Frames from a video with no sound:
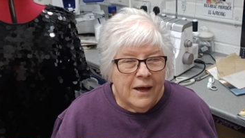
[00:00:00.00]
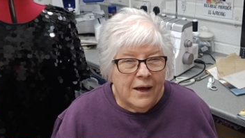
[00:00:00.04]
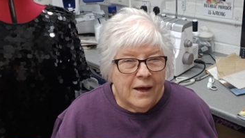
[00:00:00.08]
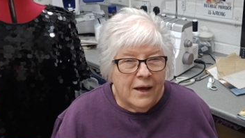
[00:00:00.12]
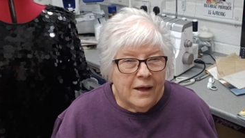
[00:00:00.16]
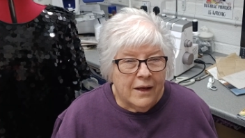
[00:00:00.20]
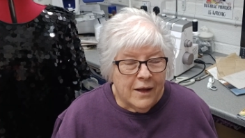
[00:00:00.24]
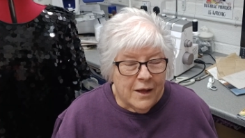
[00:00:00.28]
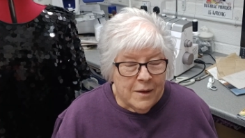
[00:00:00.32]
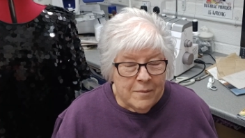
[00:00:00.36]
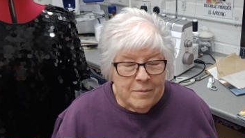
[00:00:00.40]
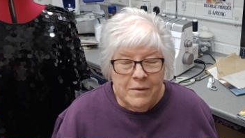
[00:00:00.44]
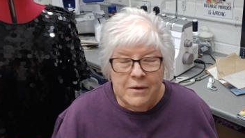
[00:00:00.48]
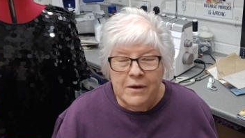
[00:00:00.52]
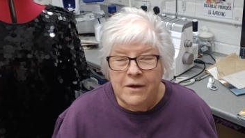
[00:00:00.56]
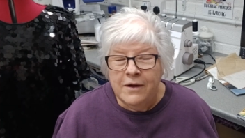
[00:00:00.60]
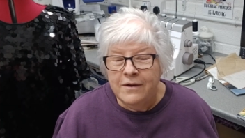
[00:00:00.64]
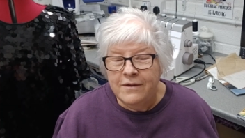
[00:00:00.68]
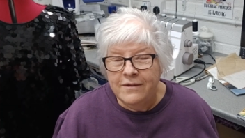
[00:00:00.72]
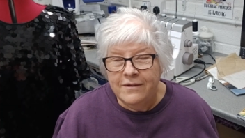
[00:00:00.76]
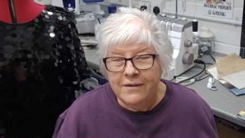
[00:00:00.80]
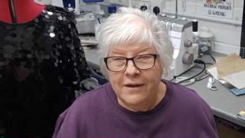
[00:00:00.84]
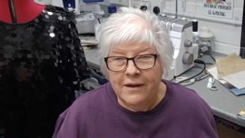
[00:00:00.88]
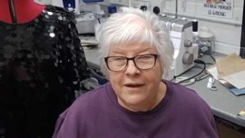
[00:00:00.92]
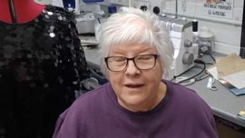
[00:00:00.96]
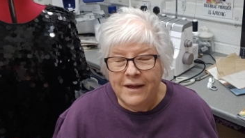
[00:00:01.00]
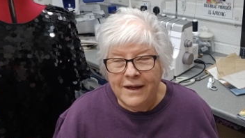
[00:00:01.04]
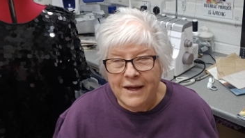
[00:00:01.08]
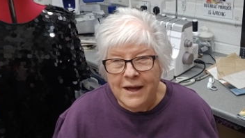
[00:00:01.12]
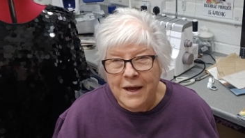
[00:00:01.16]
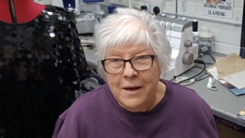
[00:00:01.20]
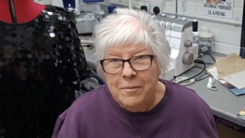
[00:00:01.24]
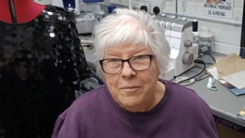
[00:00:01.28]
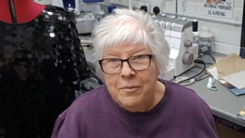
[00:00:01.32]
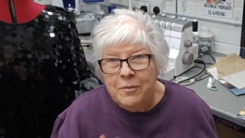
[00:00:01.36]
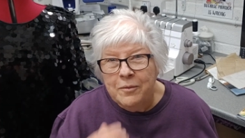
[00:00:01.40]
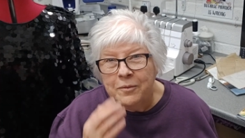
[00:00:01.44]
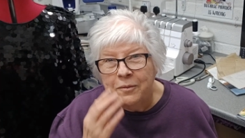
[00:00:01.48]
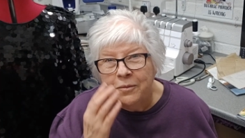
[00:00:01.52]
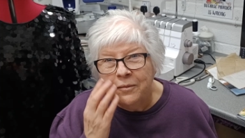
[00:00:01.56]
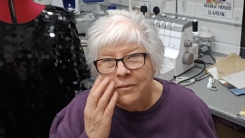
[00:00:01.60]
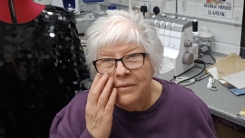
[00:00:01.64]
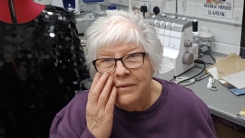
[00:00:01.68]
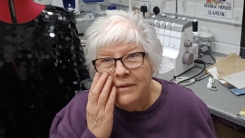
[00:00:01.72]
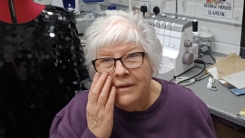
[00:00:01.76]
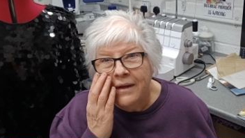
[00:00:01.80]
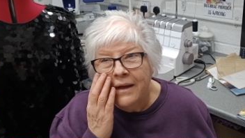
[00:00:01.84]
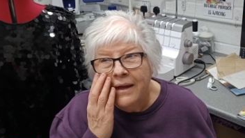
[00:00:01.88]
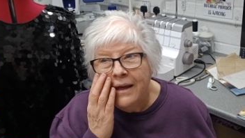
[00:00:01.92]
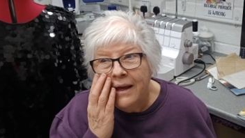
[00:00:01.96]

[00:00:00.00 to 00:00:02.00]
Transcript: I like bananas, and I like apples,